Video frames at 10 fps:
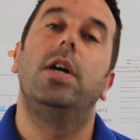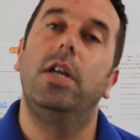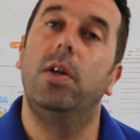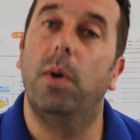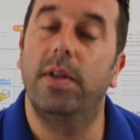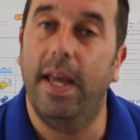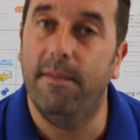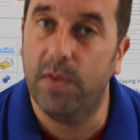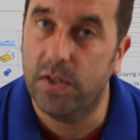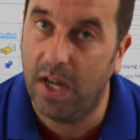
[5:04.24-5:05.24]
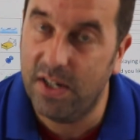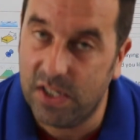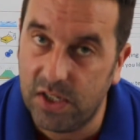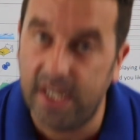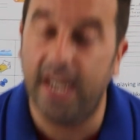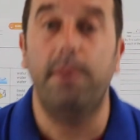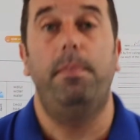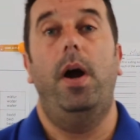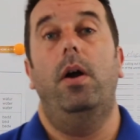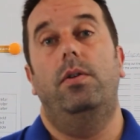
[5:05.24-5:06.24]
You want to emphasize the second
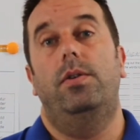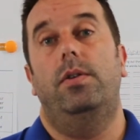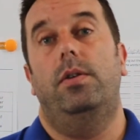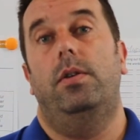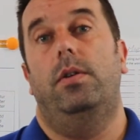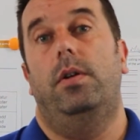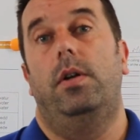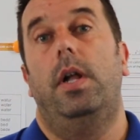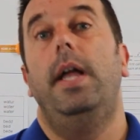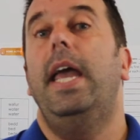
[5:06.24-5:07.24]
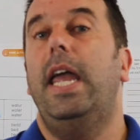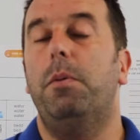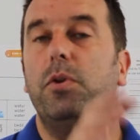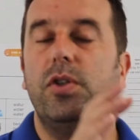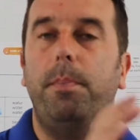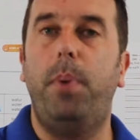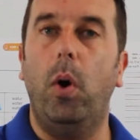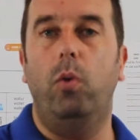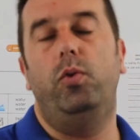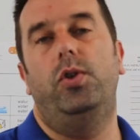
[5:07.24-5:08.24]
part. He was
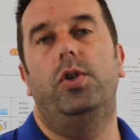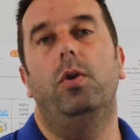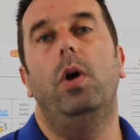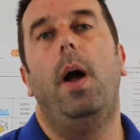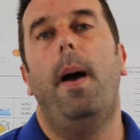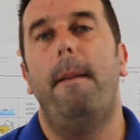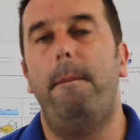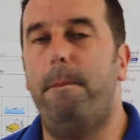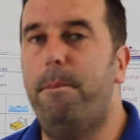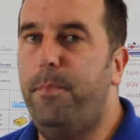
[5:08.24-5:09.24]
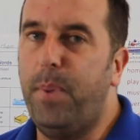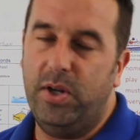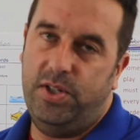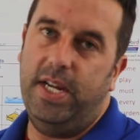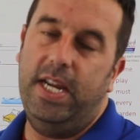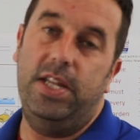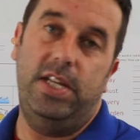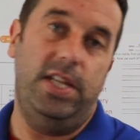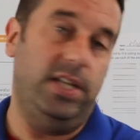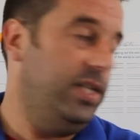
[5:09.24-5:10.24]
supposed to, but he did this